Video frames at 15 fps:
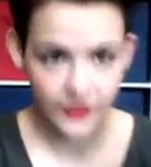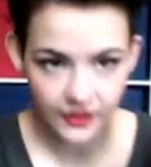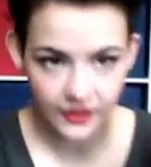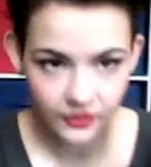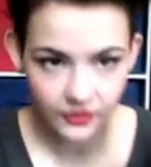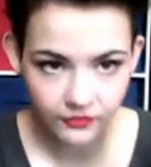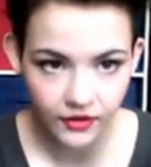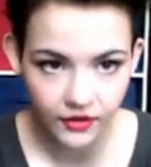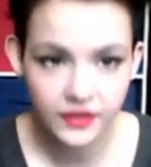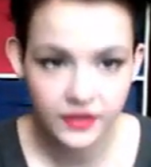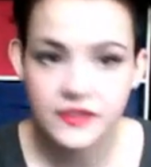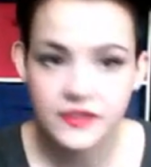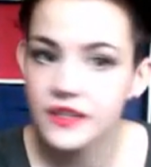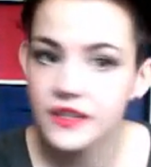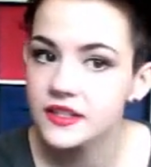in the front
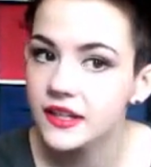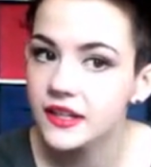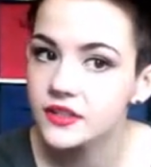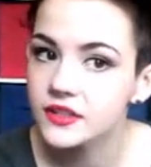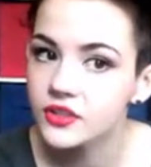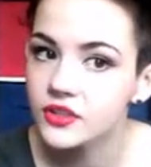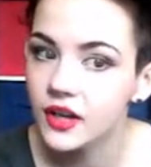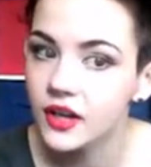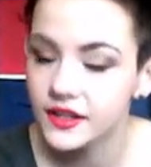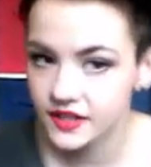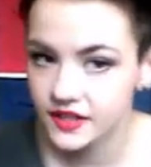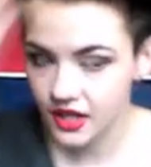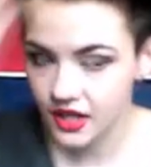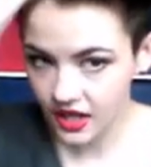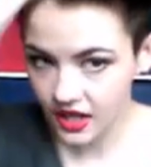and texturized.
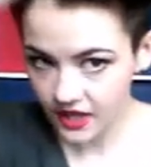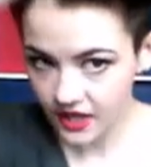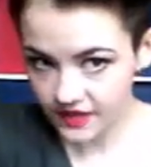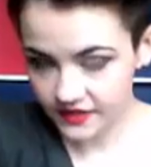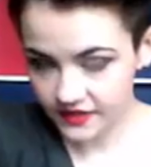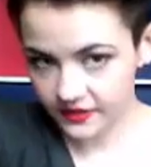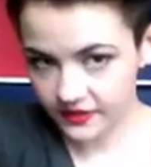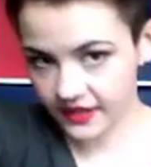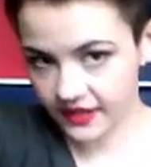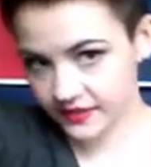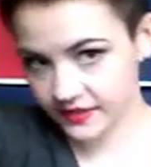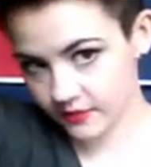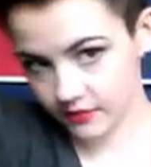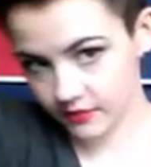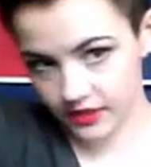So next
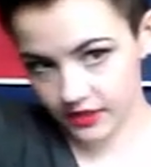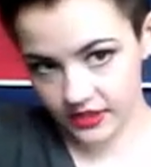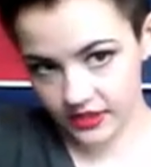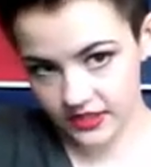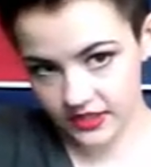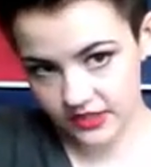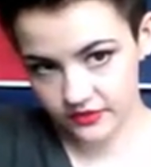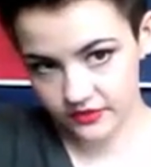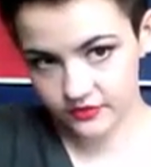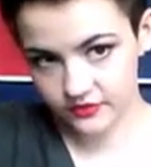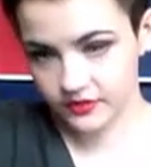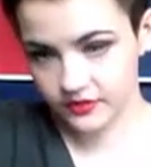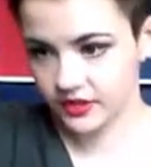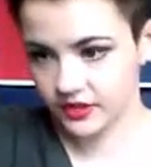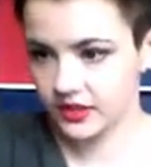what we're going to do
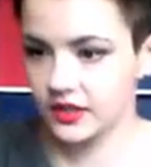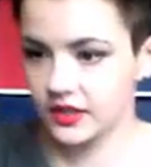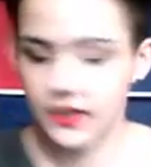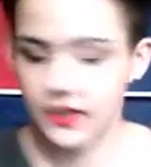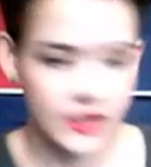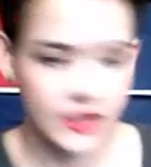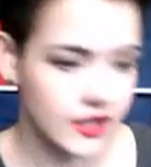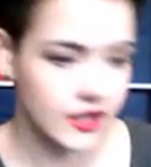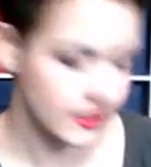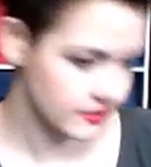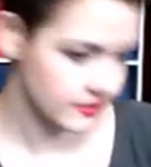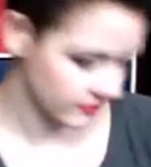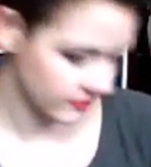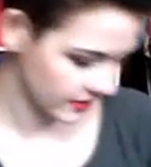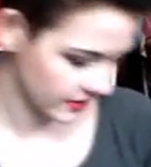is
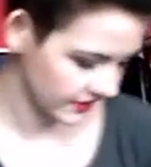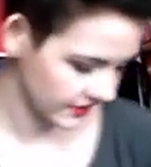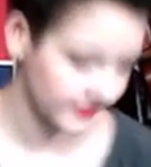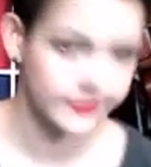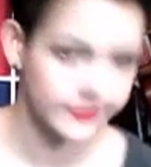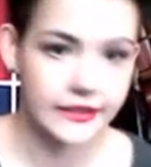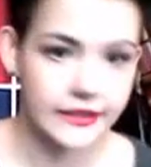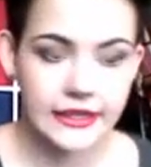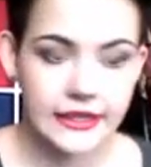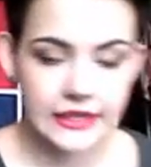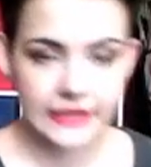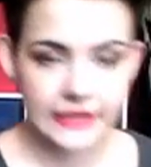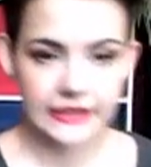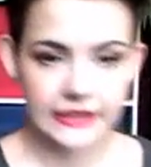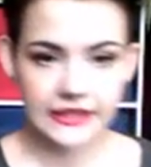we're going to
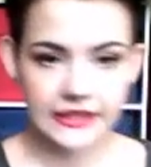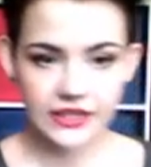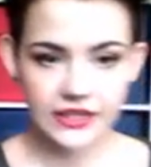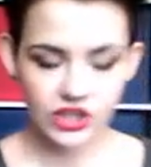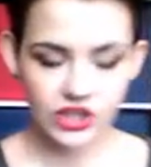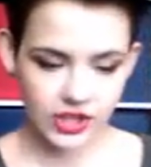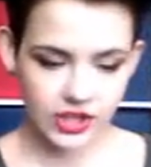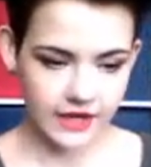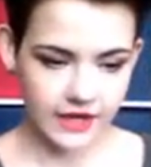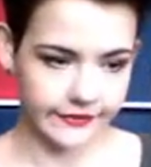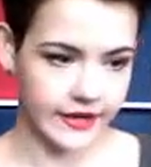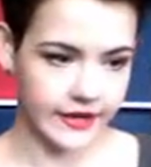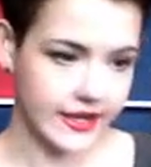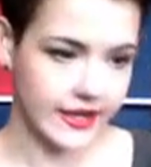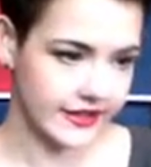clean this shit off your
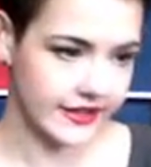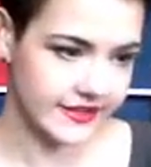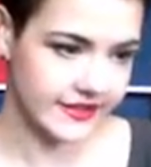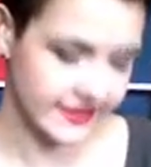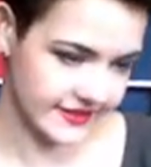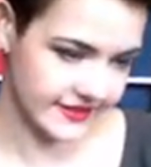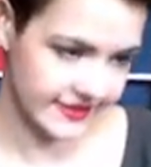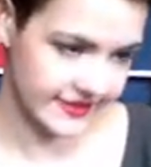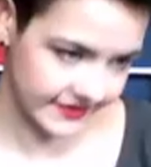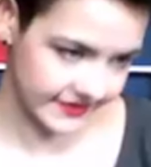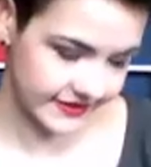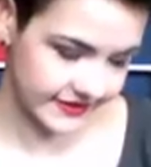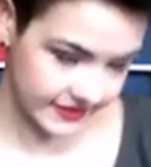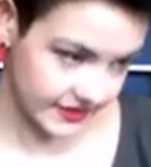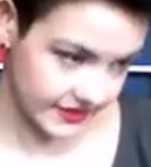hands because,
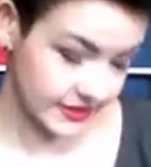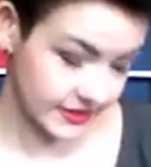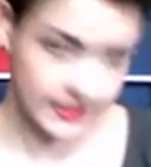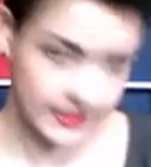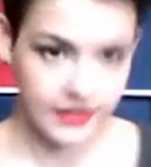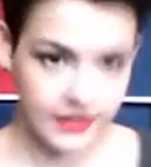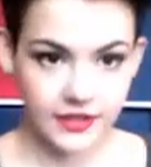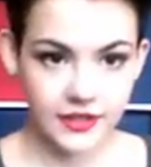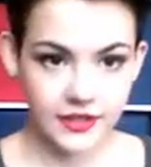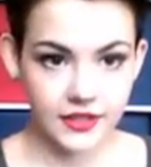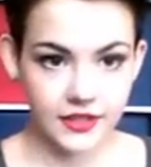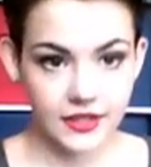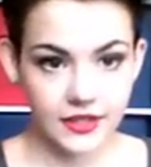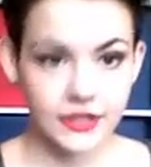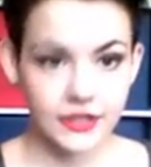
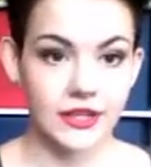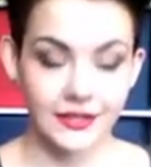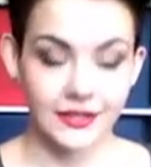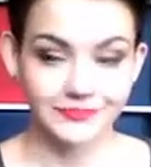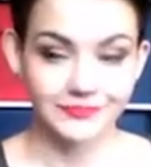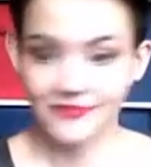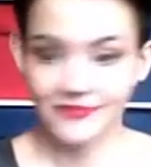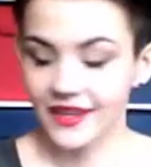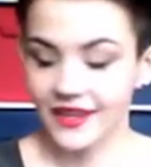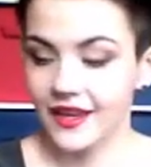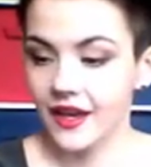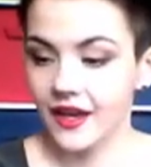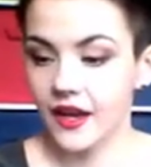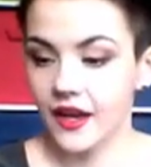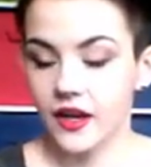yeah.
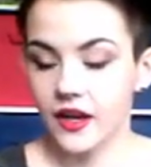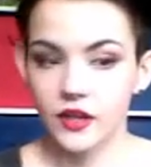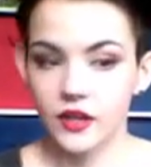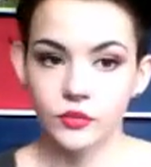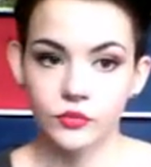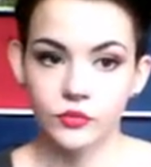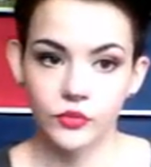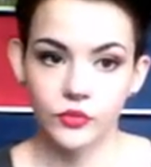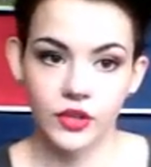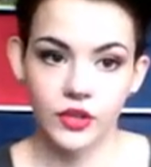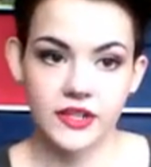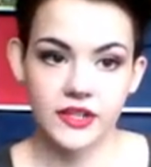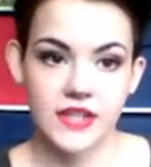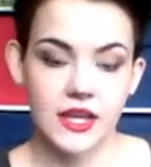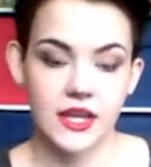We're going
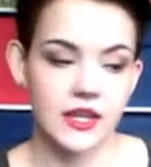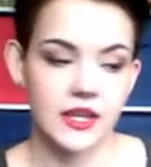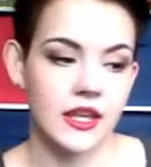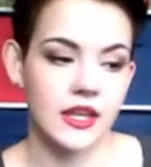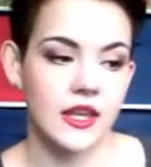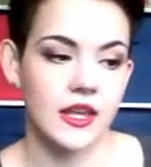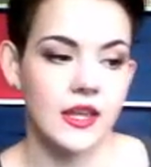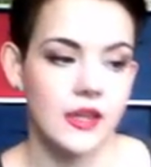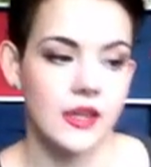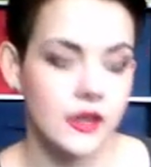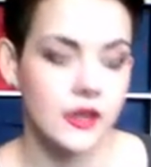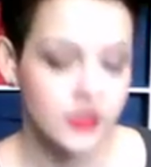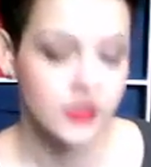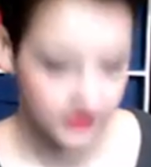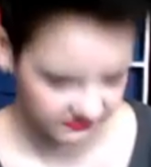to take a
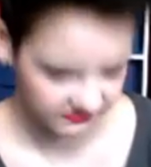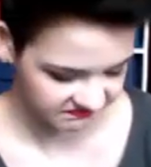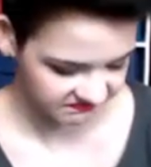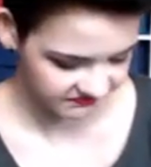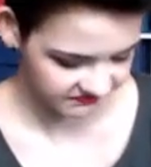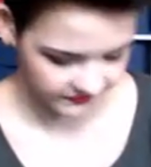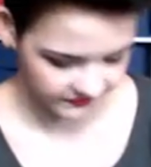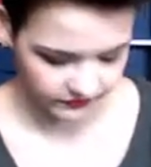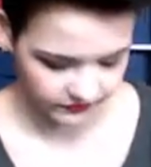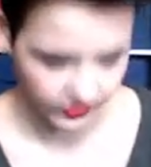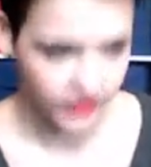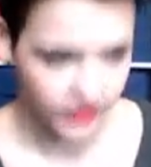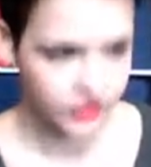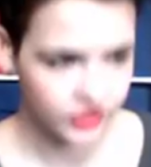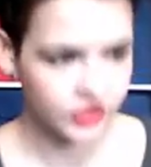
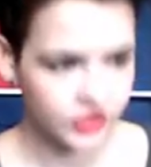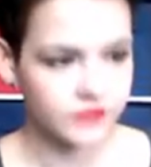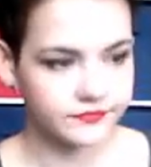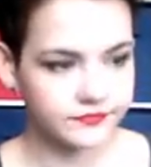brush,